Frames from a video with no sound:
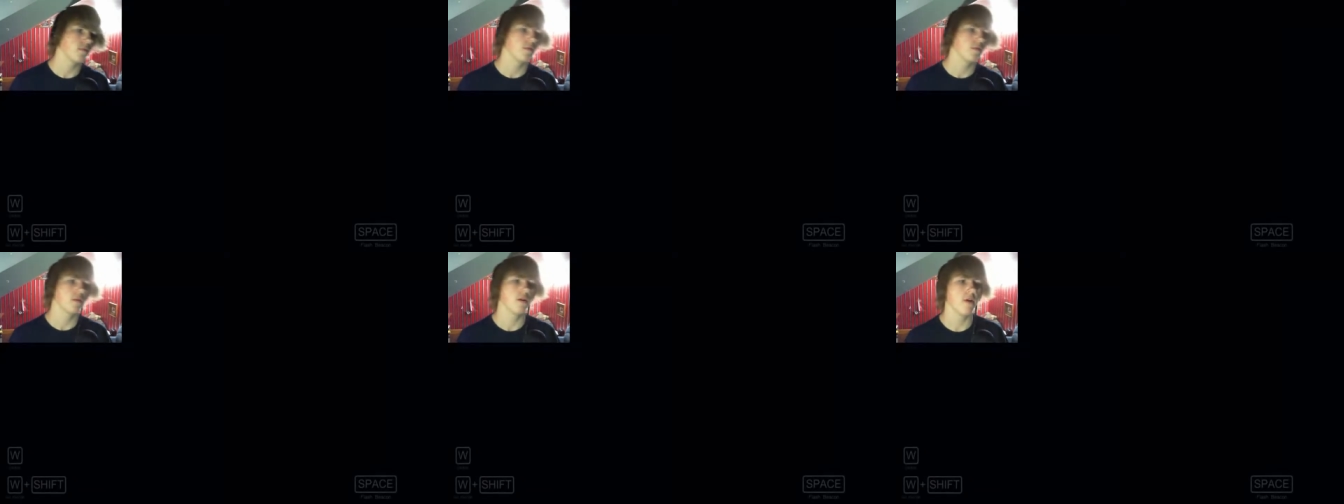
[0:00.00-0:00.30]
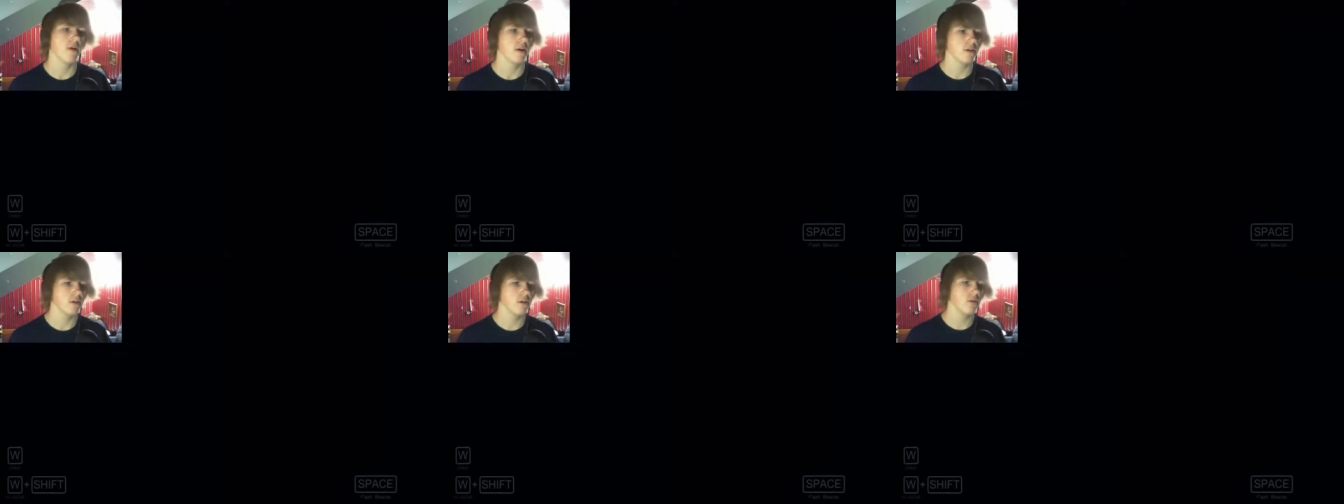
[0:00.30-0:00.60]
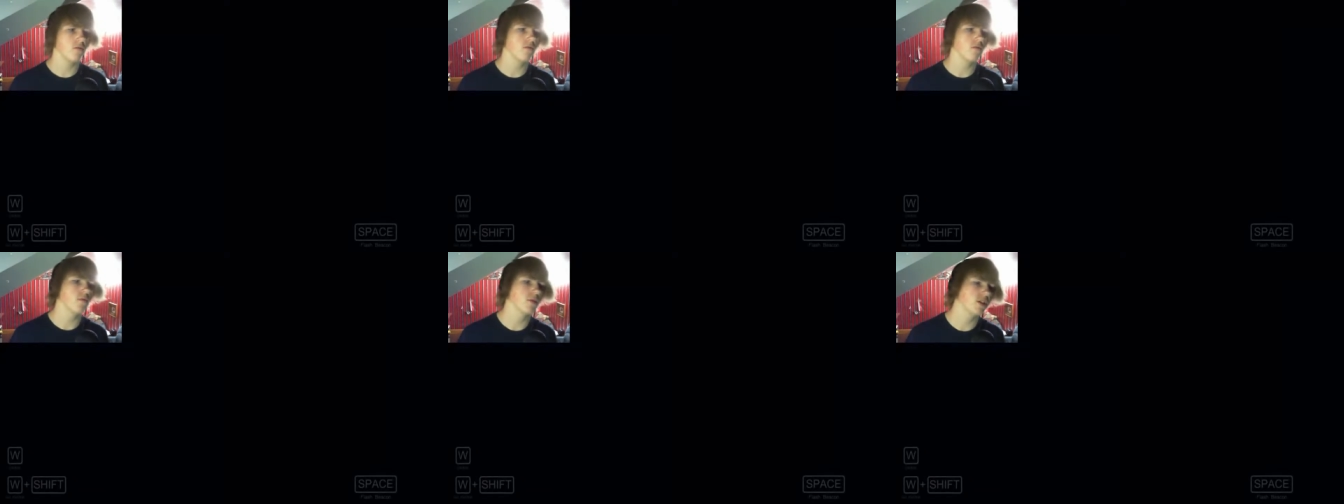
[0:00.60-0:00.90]
I don't know
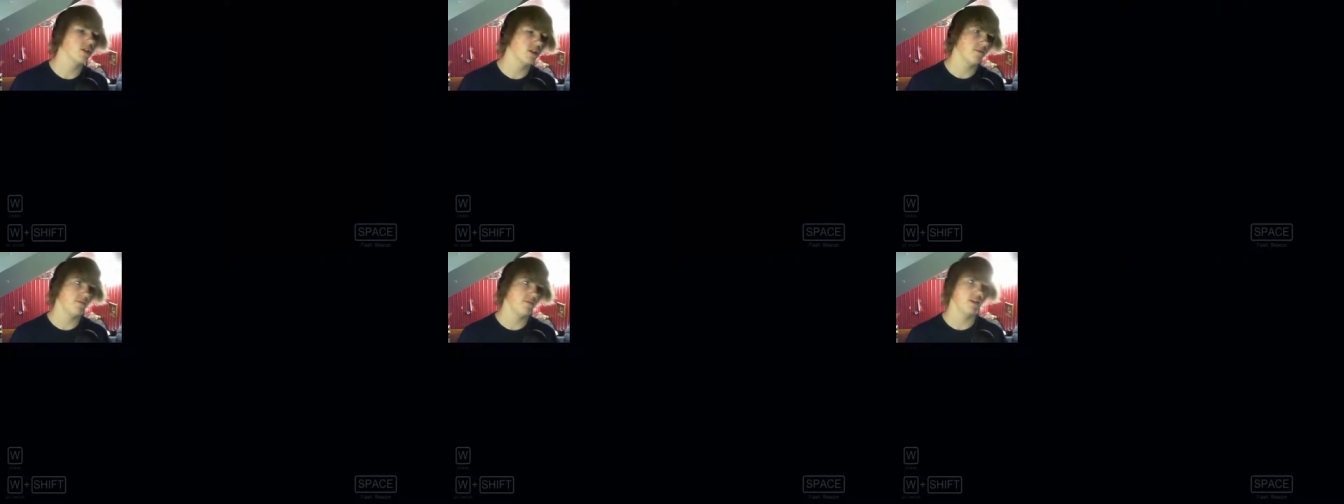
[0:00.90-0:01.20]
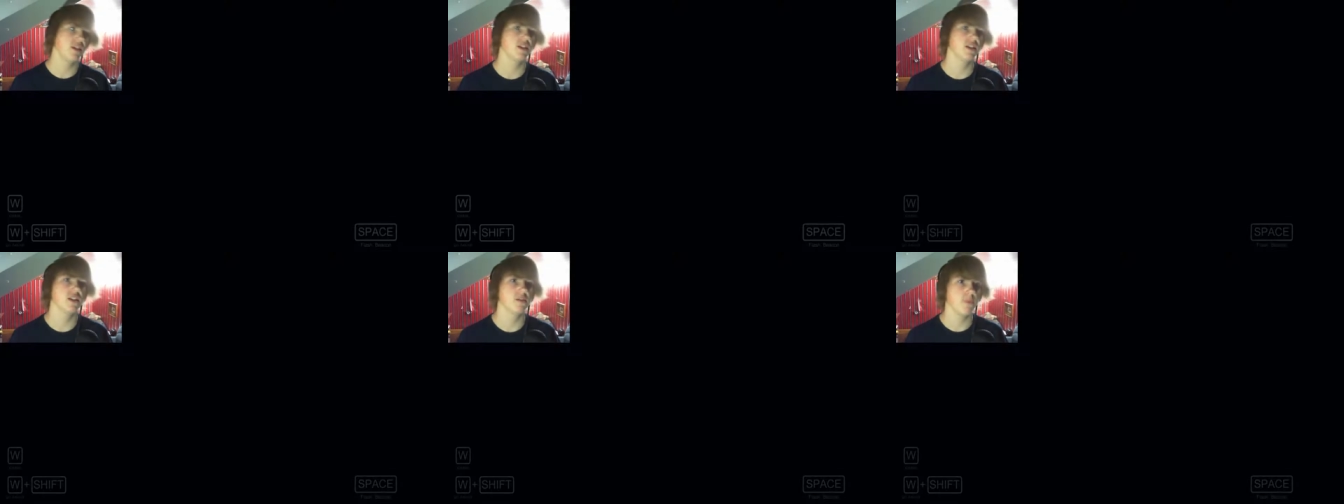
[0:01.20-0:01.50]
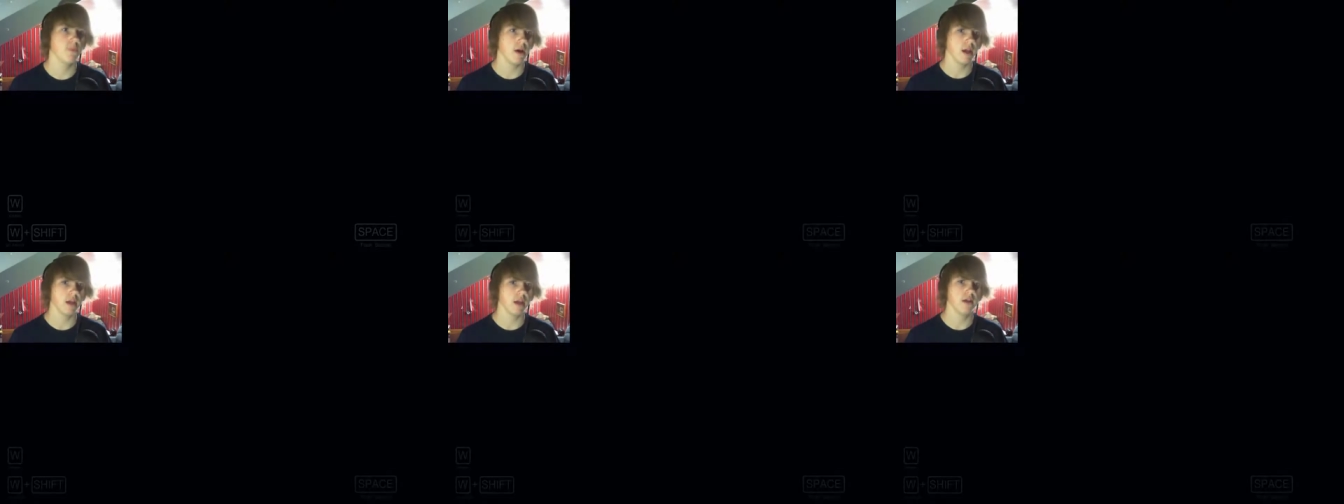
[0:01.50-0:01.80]
what she means
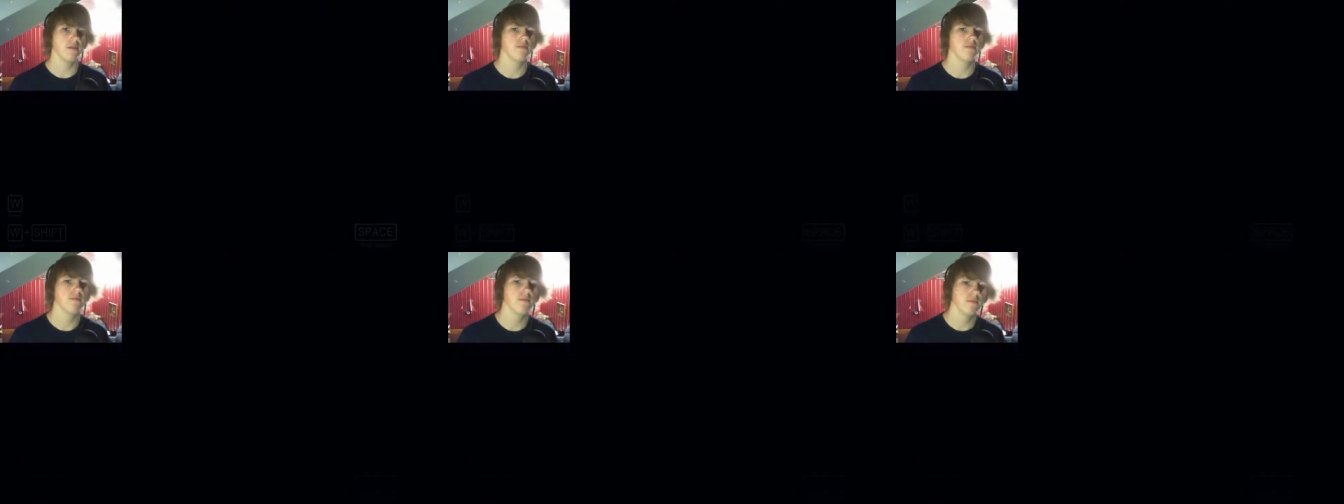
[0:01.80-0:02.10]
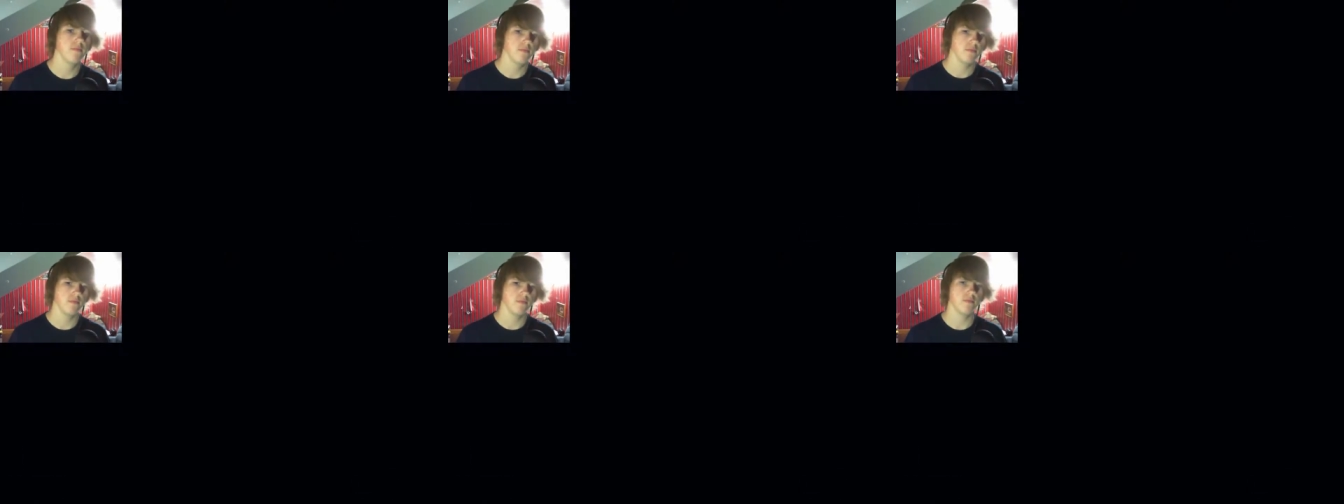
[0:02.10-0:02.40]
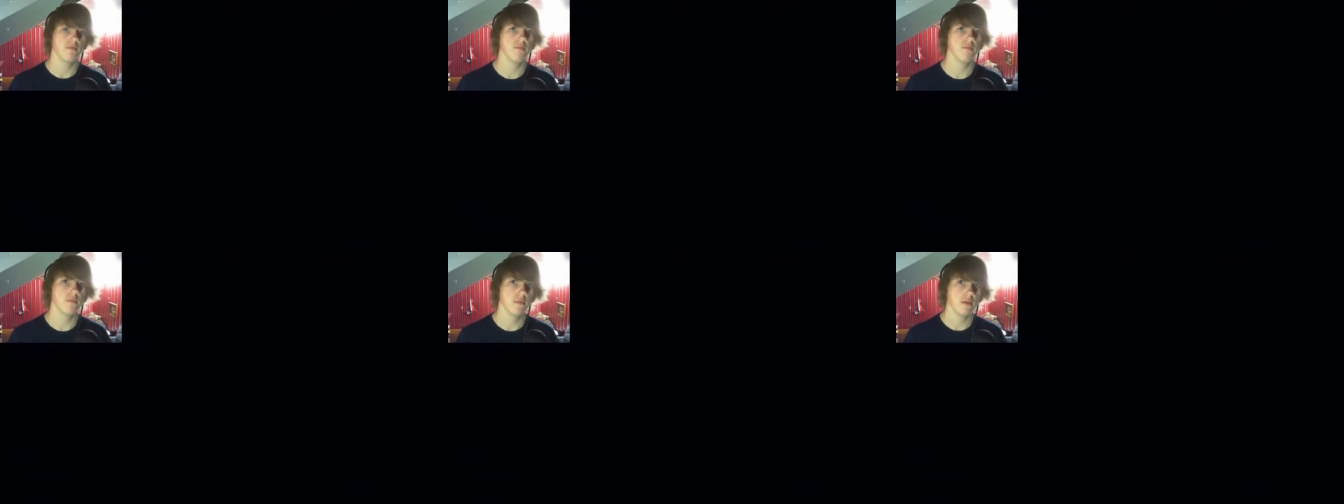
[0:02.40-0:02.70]
by
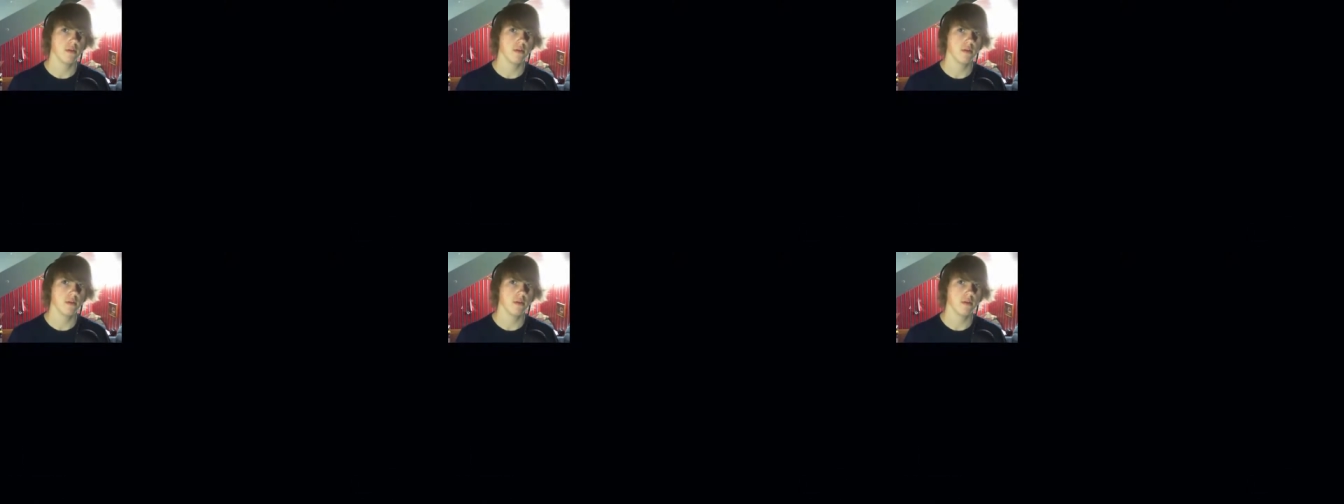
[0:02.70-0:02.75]
stop.